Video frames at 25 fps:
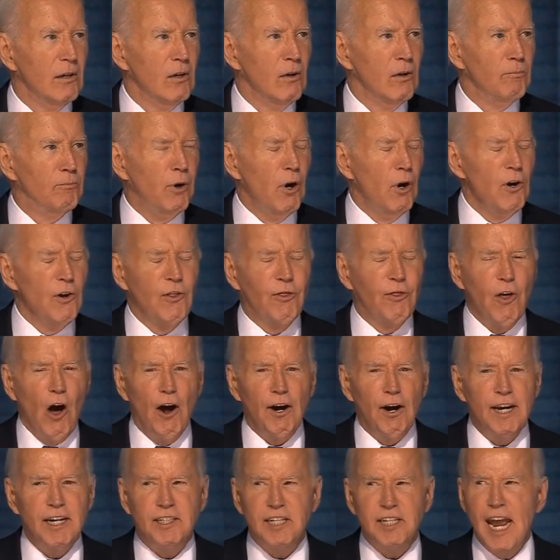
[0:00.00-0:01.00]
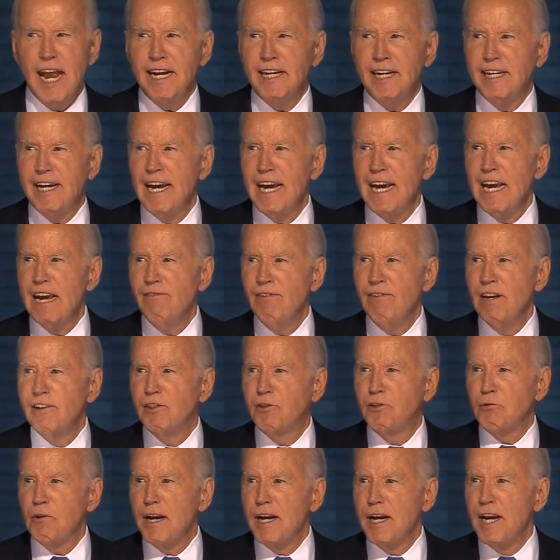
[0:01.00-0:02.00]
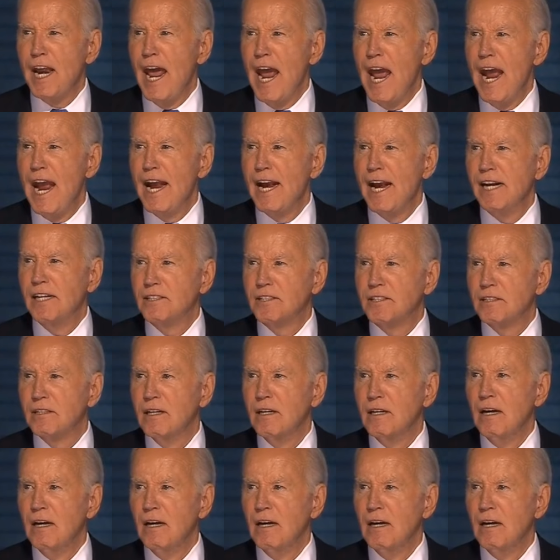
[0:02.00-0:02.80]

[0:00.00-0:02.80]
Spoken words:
Putin thought he'd take Kyiv in 3 days.